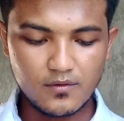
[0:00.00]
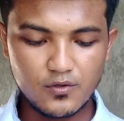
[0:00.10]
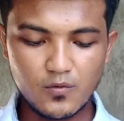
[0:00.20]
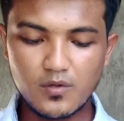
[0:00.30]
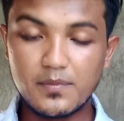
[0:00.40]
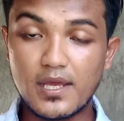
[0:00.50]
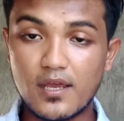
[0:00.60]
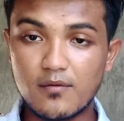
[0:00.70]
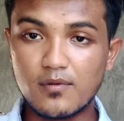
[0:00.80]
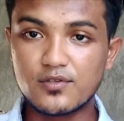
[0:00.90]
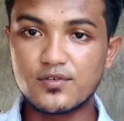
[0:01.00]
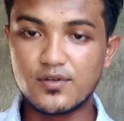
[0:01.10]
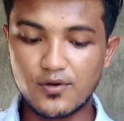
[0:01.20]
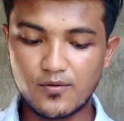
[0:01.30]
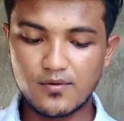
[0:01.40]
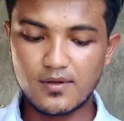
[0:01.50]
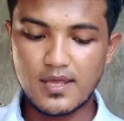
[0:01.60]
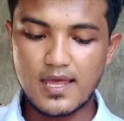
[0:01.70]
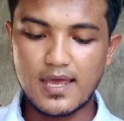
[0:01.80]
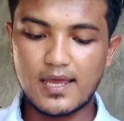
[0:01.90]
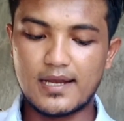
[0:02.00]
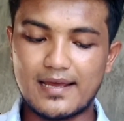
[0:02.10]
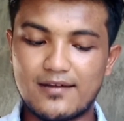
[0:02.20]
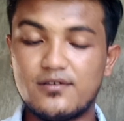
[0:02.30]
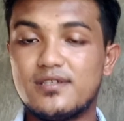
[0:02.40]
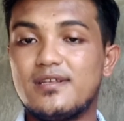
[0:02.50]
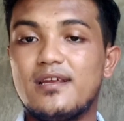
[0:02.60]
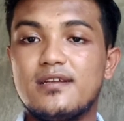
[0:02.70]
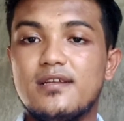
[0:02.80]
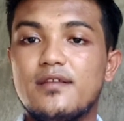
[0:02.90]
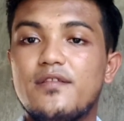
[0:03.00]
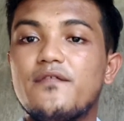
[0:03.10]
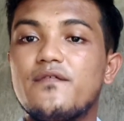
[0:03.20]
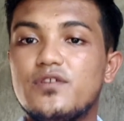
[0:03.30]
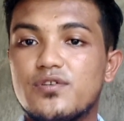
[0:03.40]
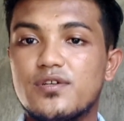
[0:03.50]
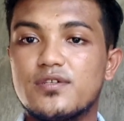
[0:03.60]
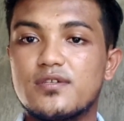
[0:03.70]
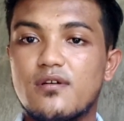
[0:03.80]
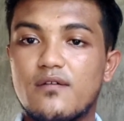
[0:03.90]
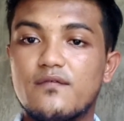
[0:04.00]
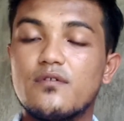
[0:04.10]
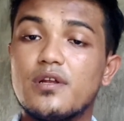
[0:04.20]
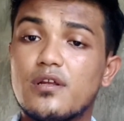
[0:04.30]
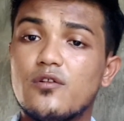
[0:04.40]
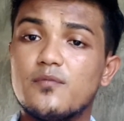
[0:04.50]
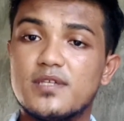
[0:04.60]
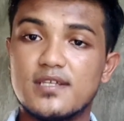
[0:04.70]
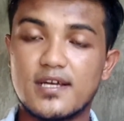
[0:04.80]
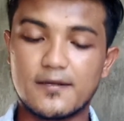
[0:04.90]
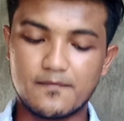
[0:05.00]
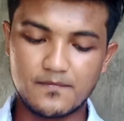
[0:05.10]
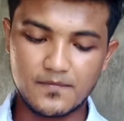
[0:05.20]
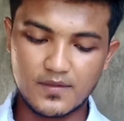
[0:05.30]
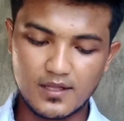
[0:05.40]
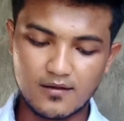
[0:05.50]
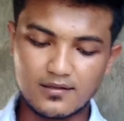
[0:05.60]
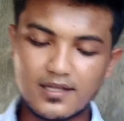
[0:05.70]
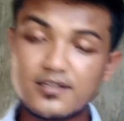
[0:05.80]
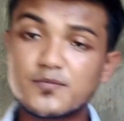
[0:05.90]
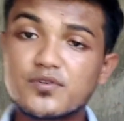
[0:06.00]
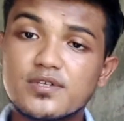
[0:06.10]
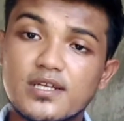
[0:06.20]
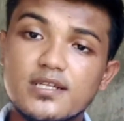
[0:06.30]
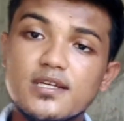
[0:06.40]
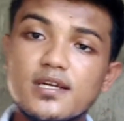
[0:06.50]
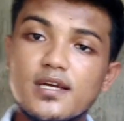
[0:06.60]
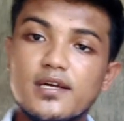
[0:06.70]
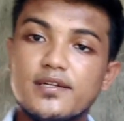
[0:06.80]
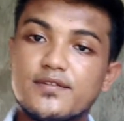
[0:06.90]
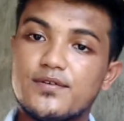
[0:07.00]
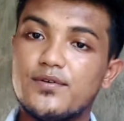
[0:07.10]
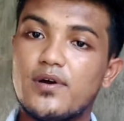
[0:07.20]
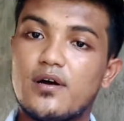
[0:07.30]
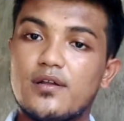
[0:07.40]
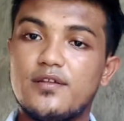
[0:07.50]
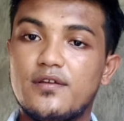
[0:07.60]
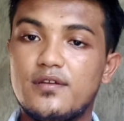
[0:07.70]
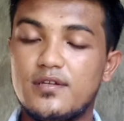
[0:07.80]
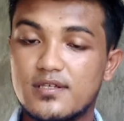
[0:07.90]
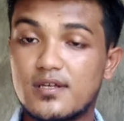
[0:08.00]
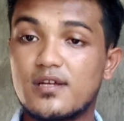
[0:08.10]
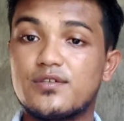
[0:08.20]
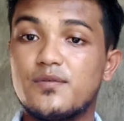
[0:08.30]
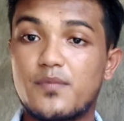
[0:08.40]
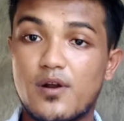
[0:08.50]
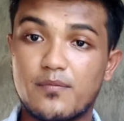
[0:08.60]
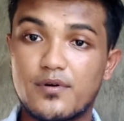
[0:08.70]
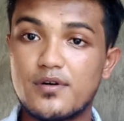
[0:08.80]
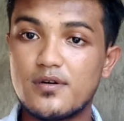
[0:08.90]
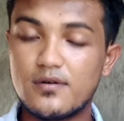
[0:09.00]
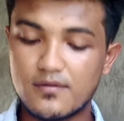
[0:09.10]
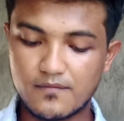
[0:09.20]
you will be able to know and understand the features of curriculum design. Now let us proceed to the discussion proper.